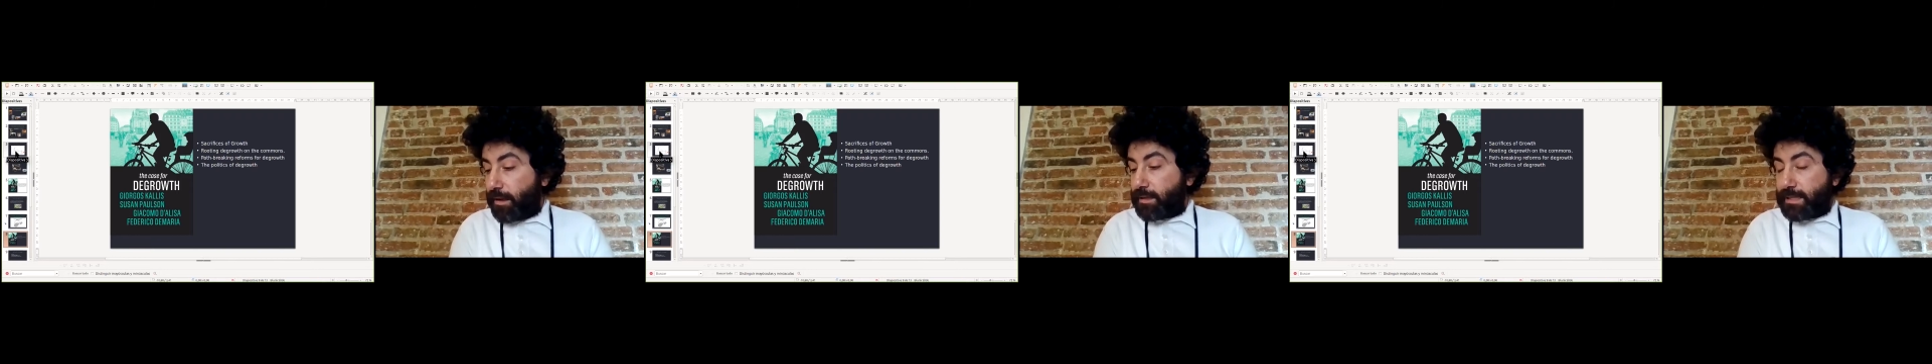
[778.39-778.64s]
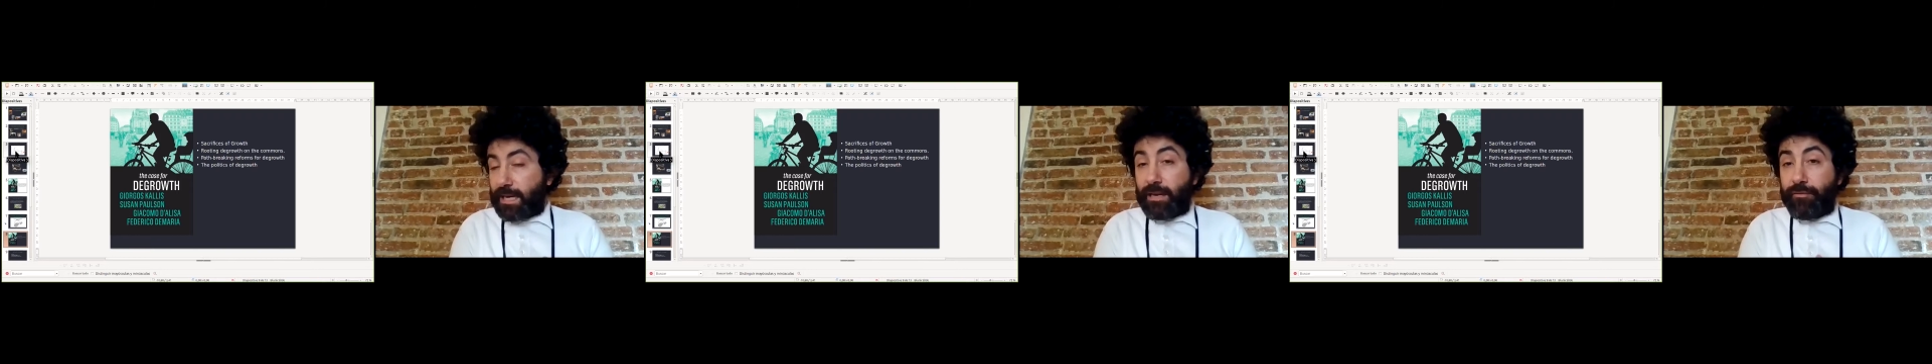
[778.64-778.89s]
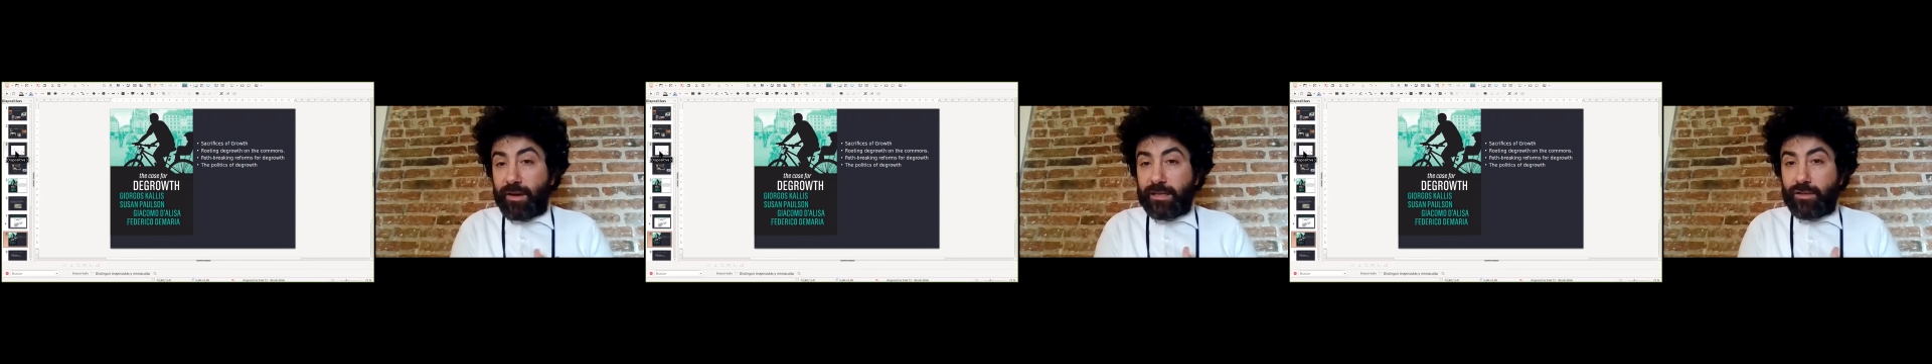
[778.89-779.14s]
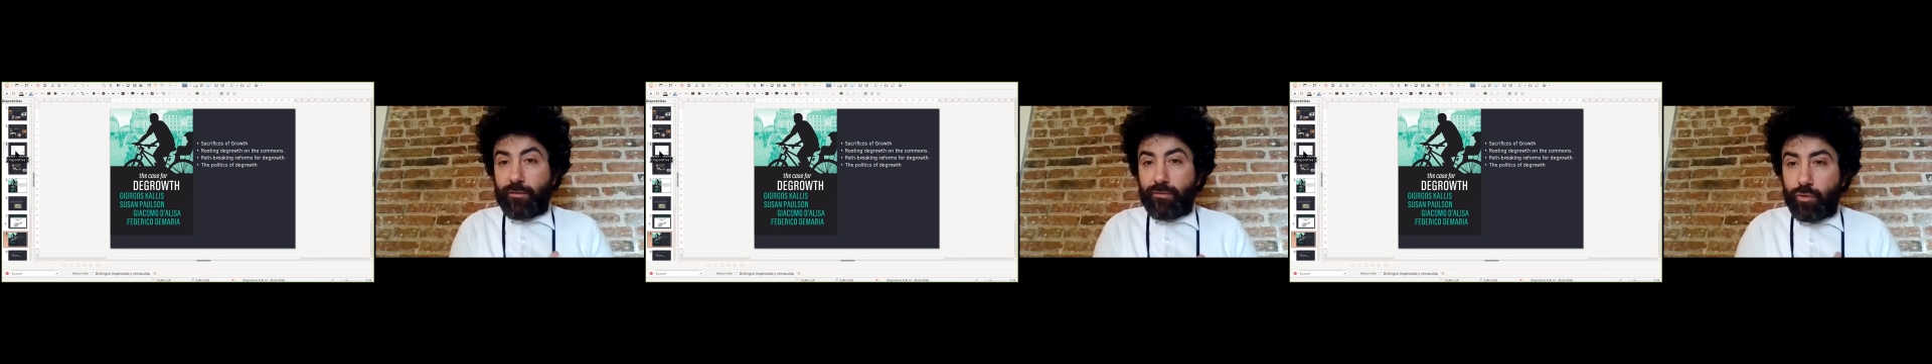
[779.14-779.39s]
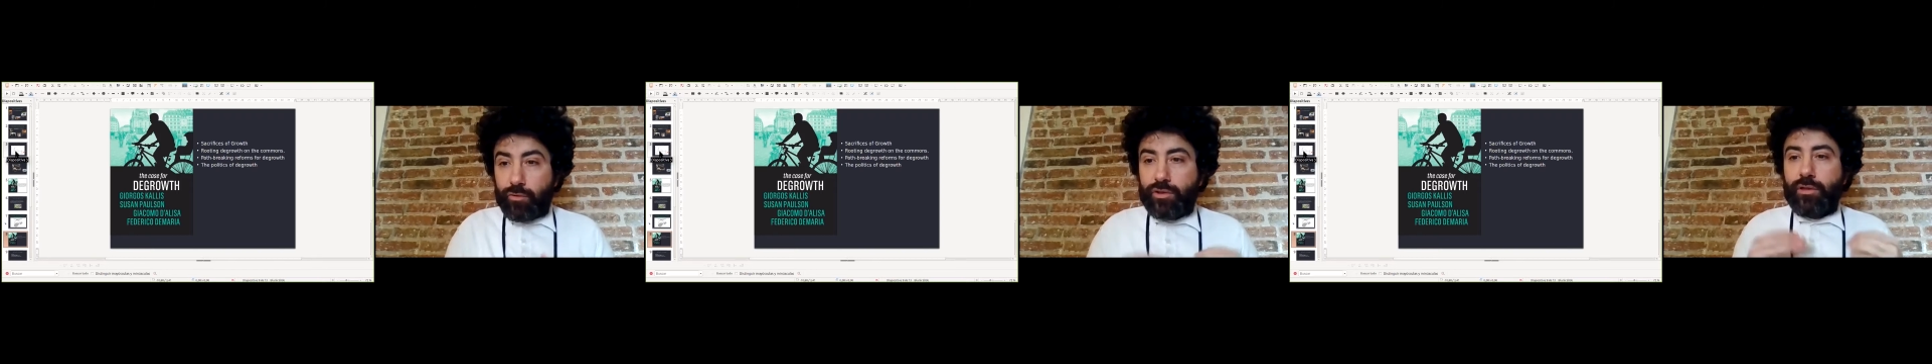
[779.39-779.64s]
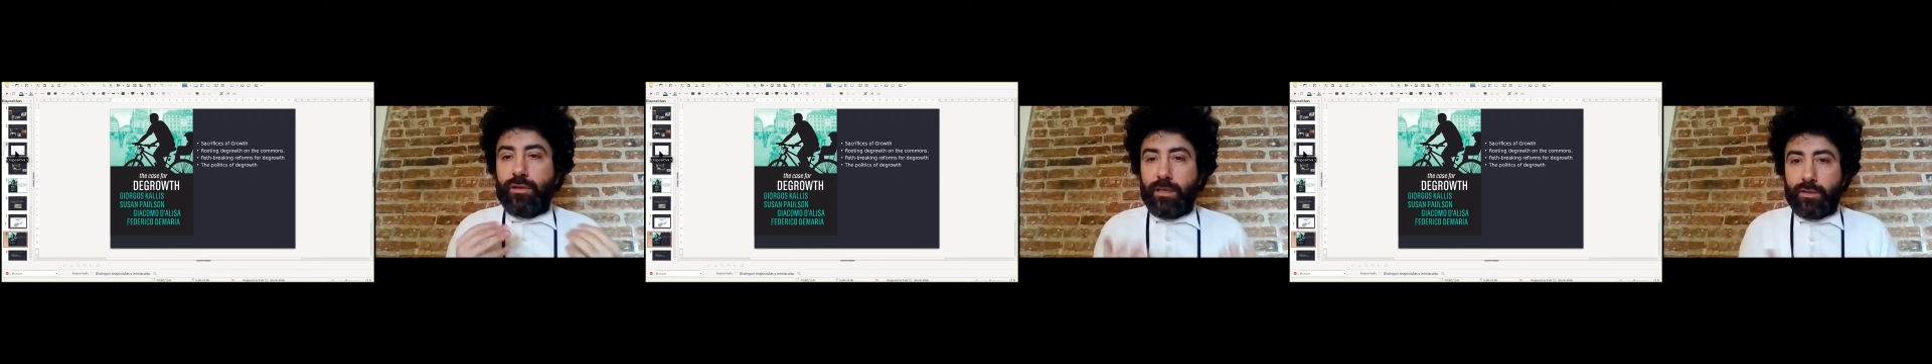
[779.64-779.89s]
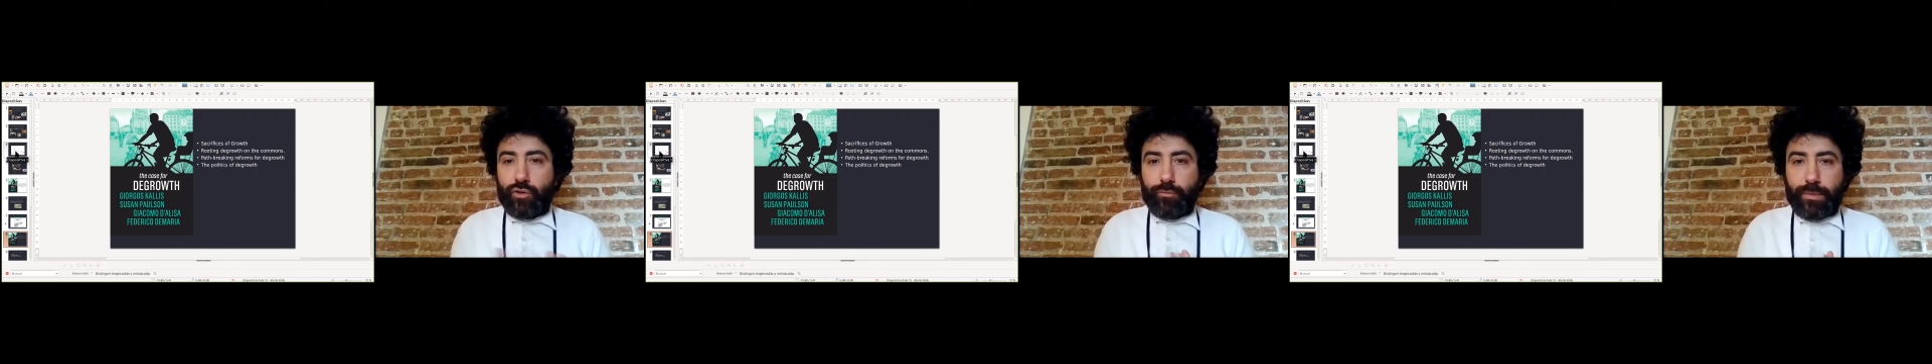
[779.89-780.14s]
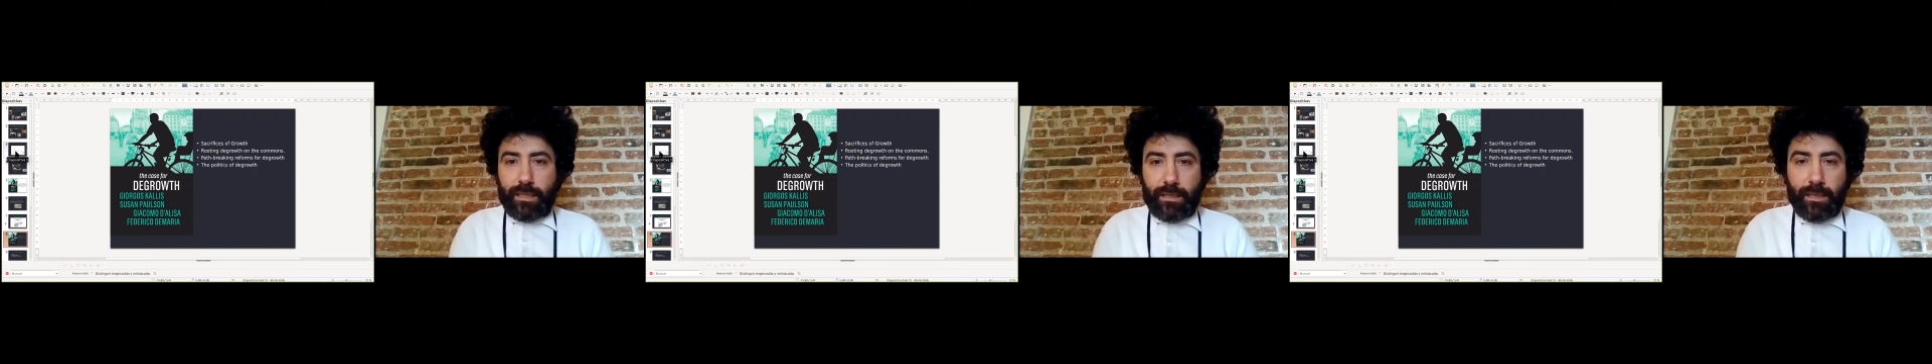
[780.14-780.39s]
sacrifice of growth need to
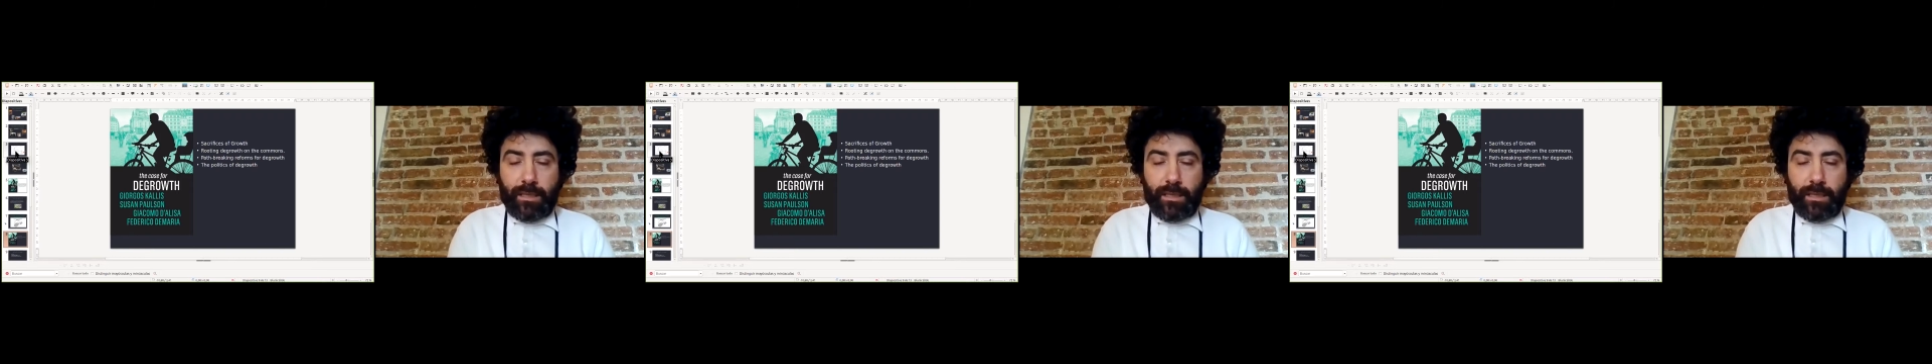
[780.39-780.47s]
be